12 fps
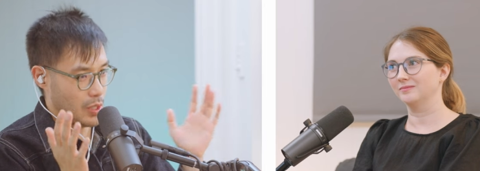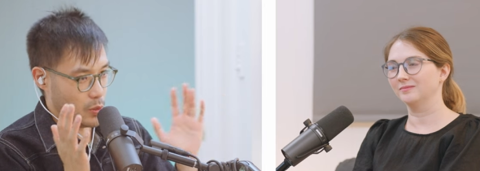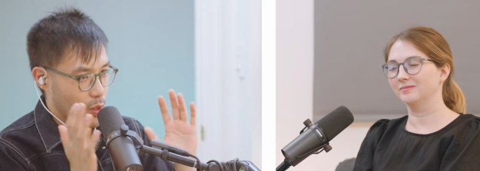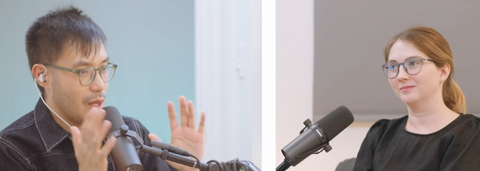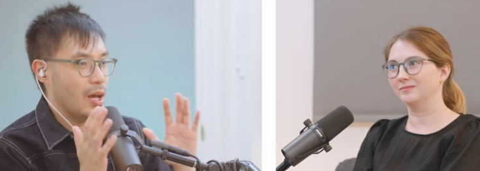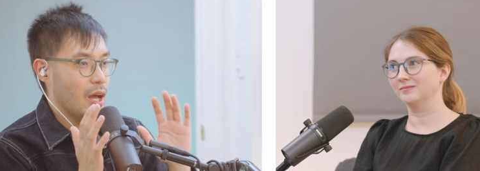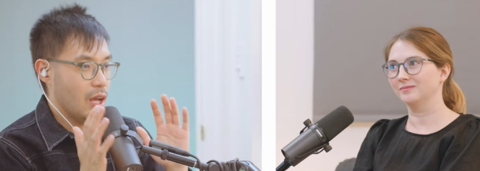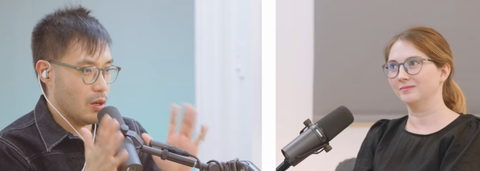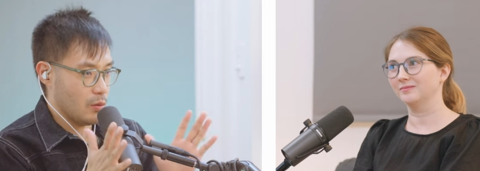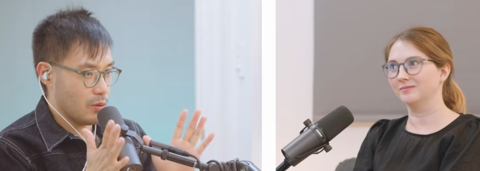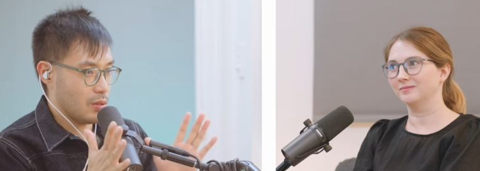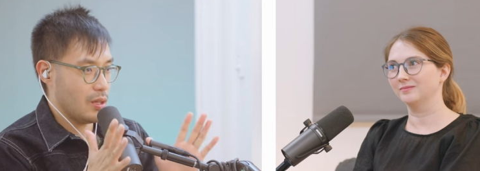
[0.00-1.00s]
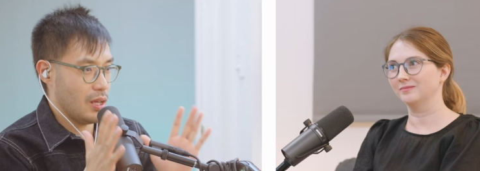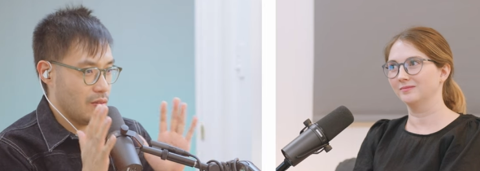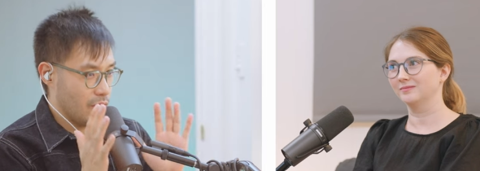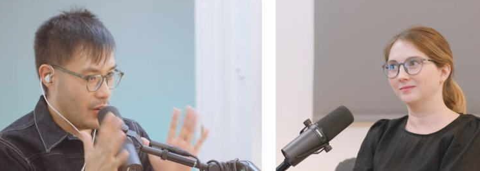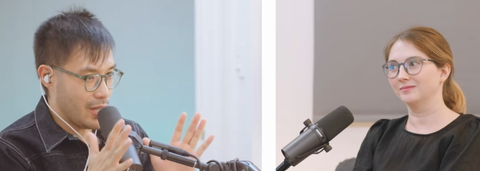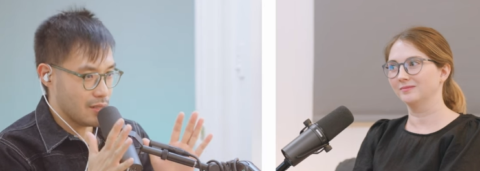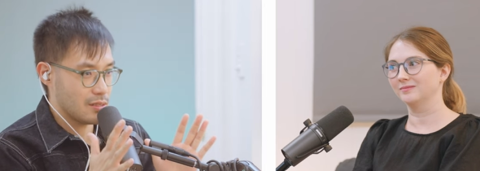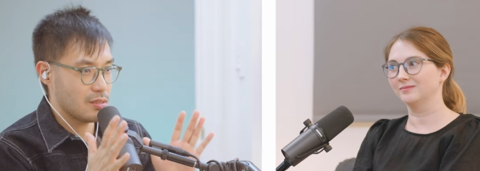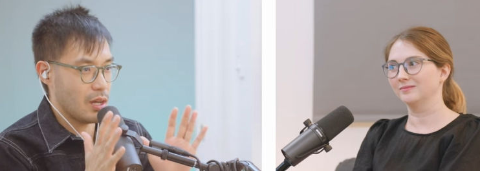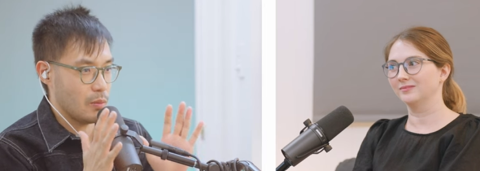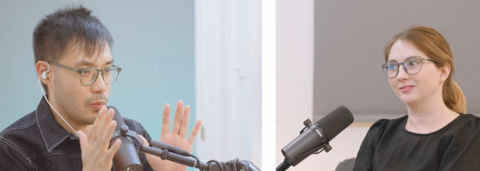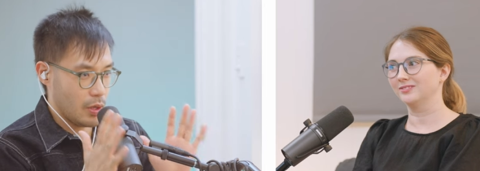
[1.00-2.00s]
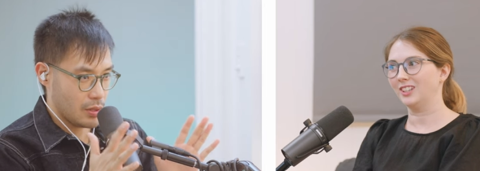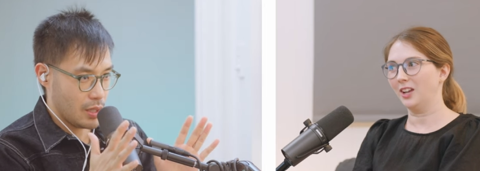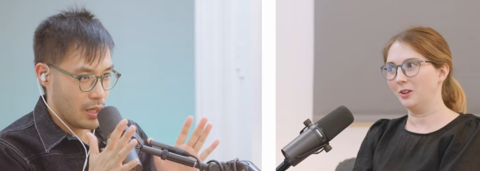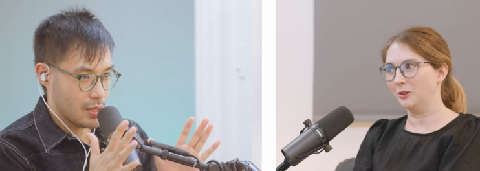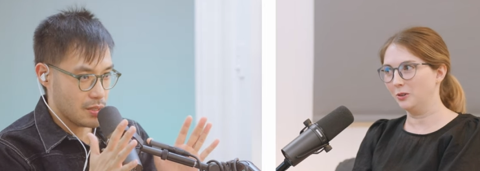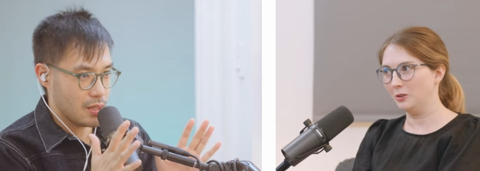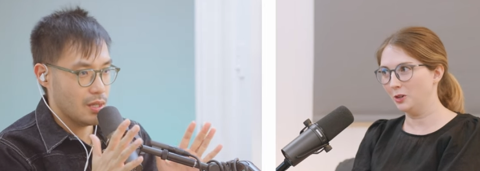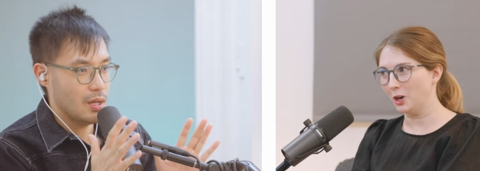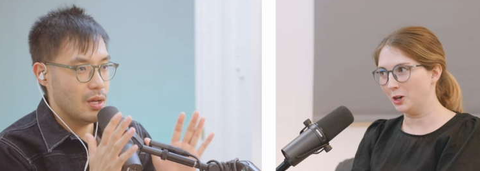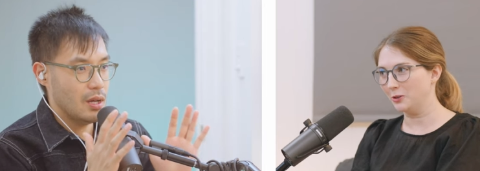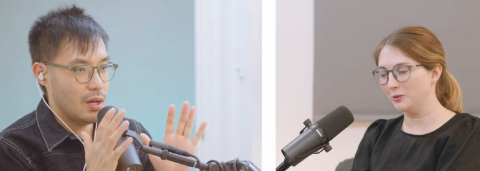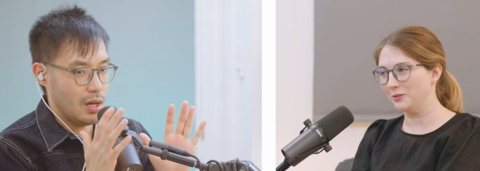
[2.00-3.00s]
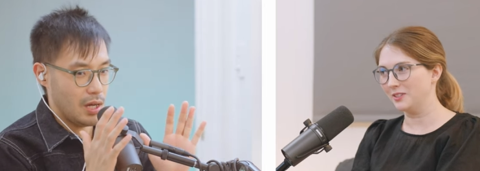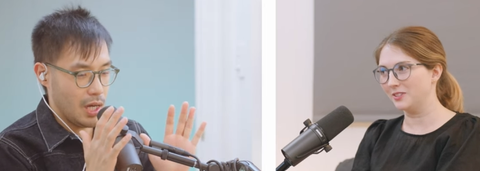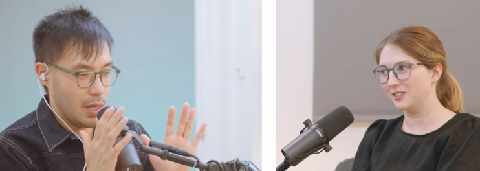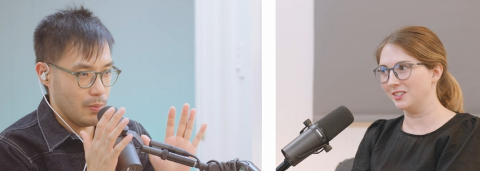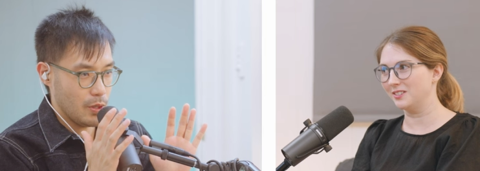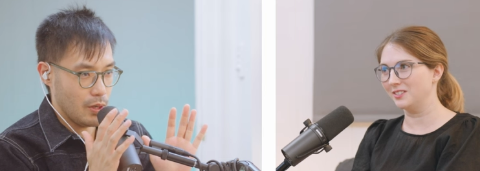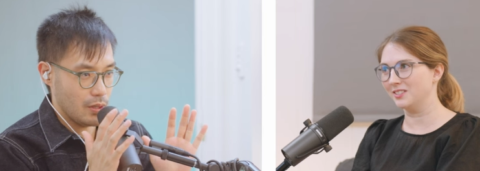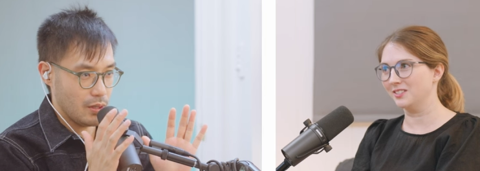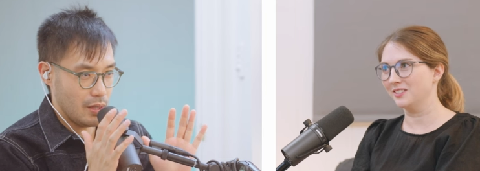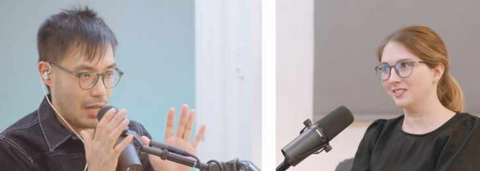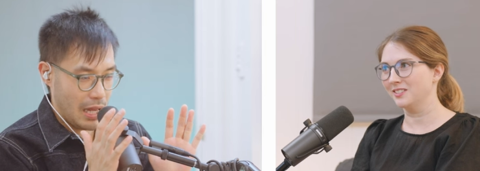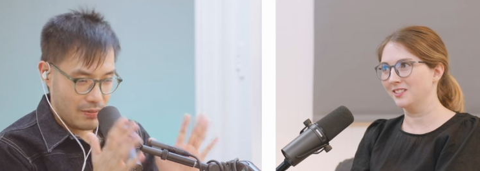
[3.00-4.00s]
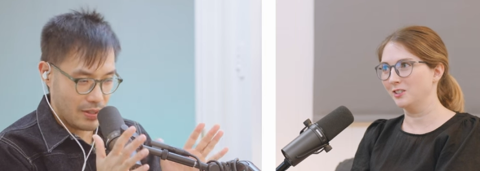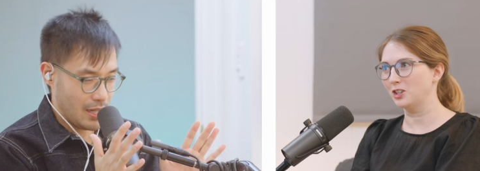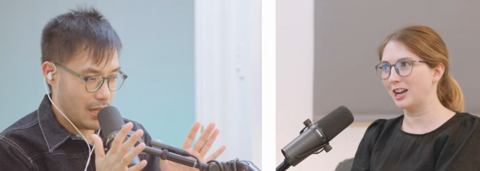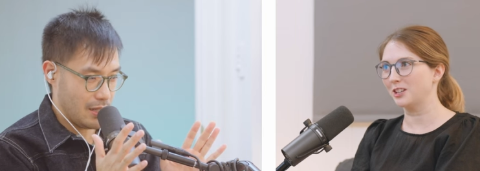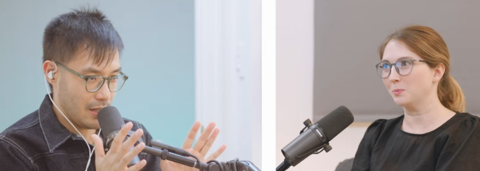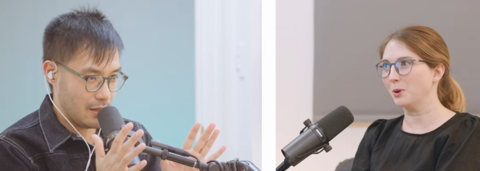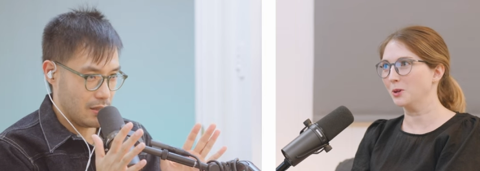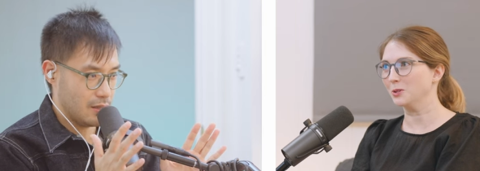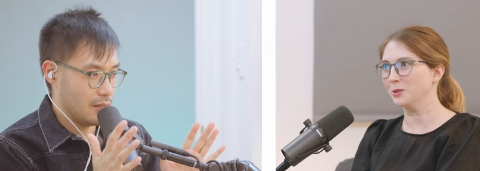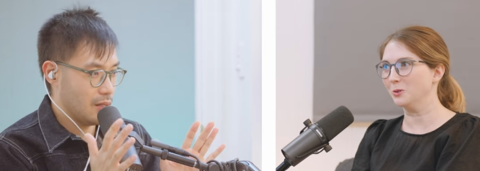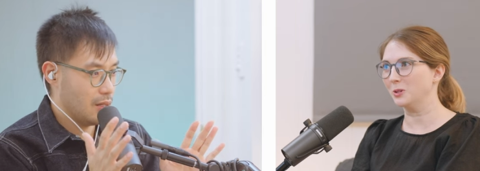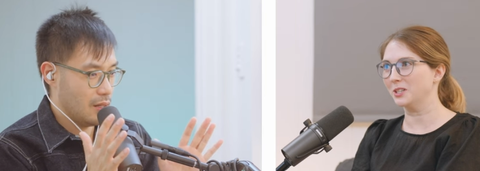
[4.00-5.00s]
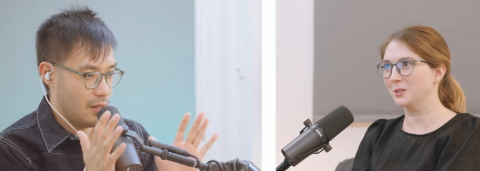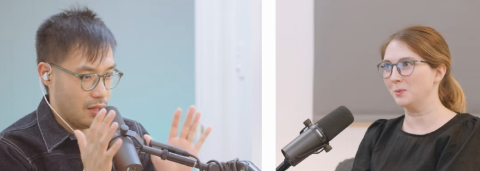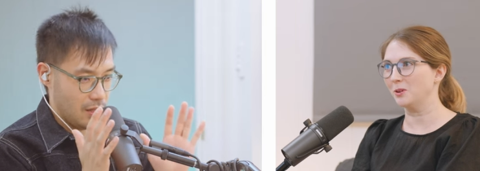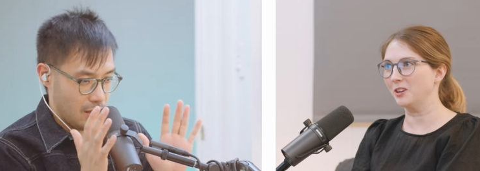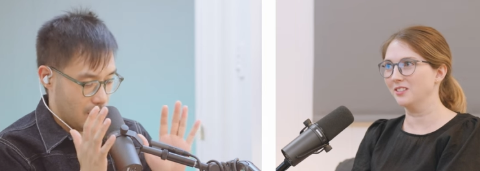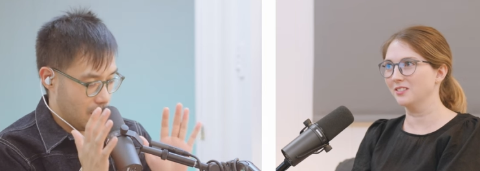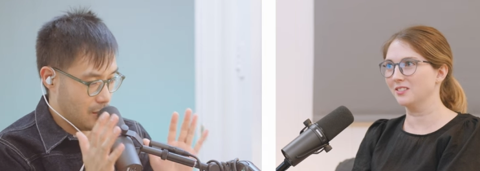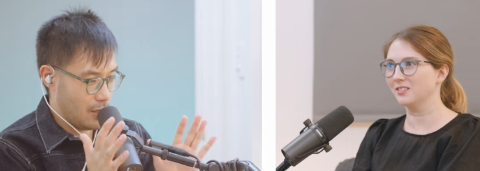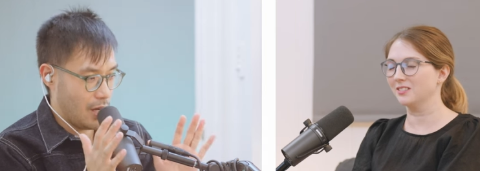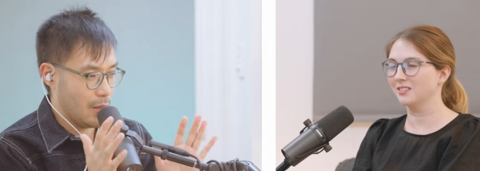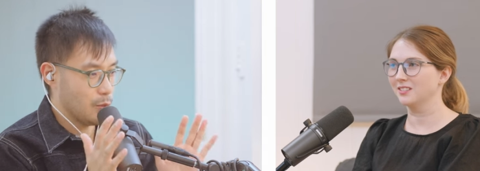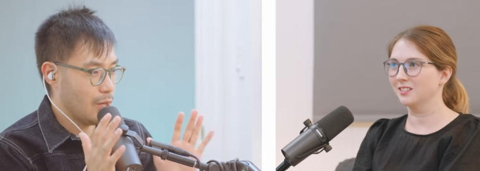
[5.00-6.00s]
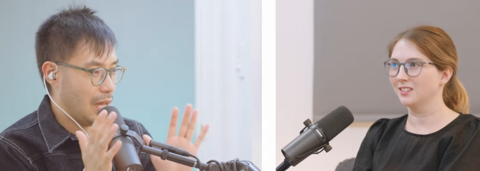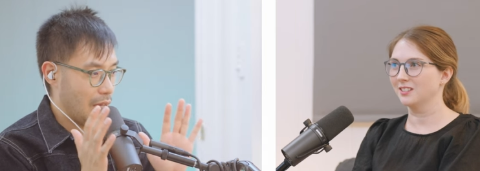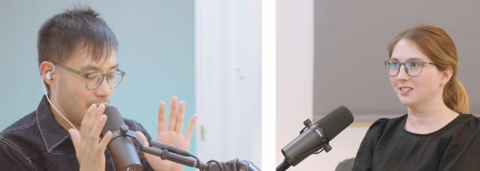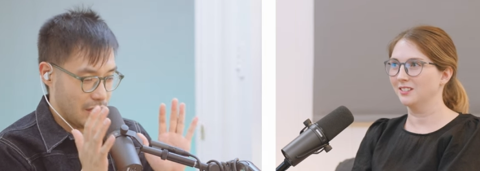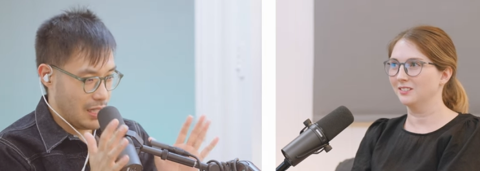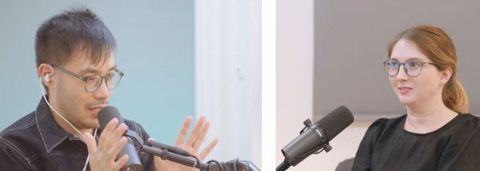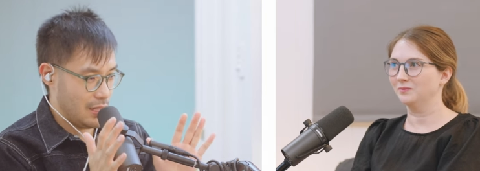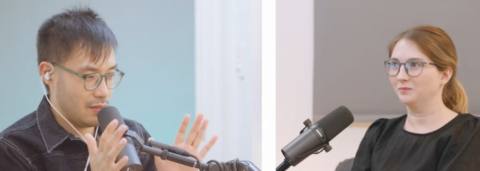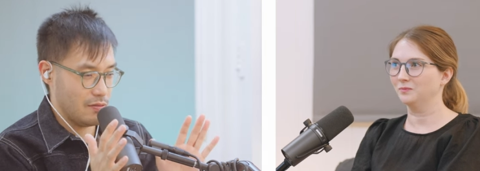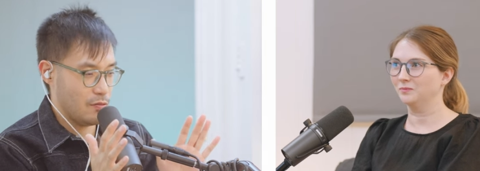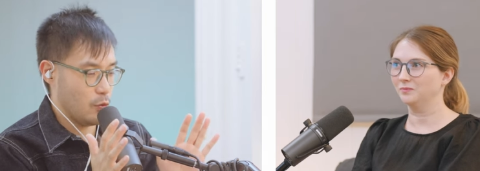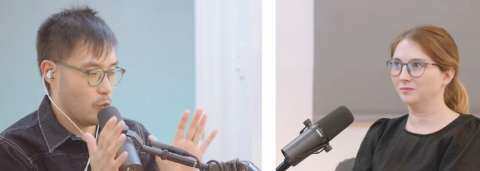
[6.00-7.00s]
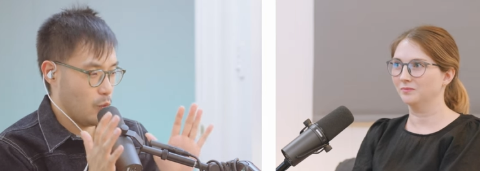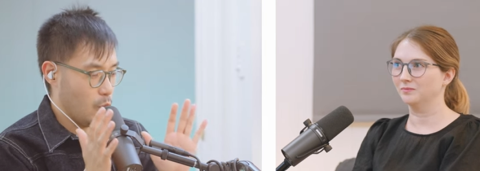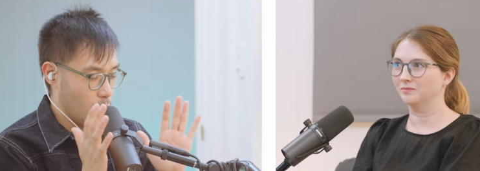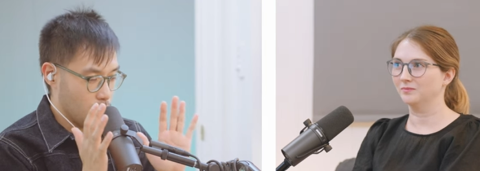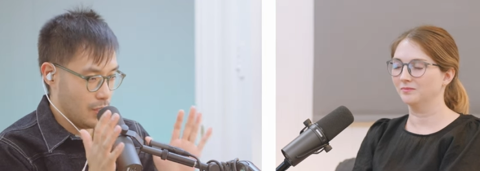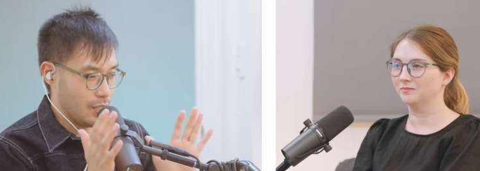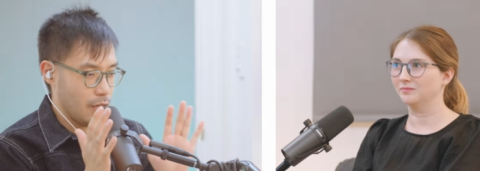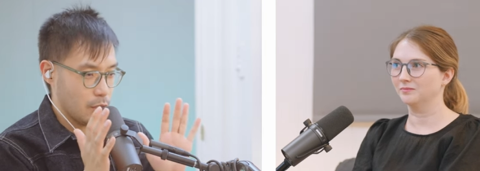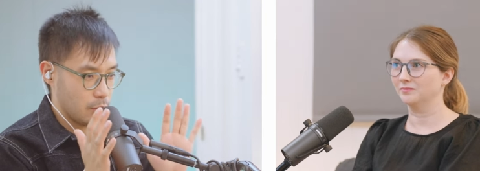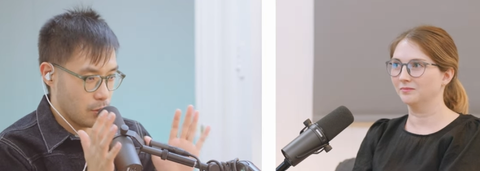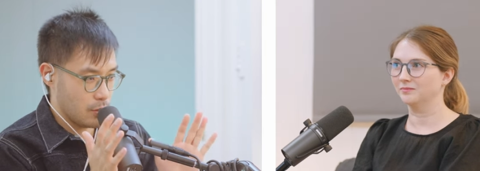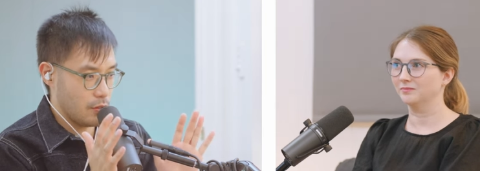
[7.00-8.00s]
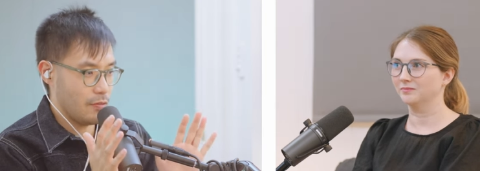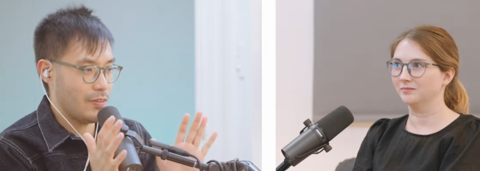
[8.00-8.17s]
Speaker 1: are not a health advice type podcast. No,
Speaker 2: this I'm is not advocating advocating Jack's personal experience. No,
Speaker 1: I'm not advocating for all of you to cut sugar. In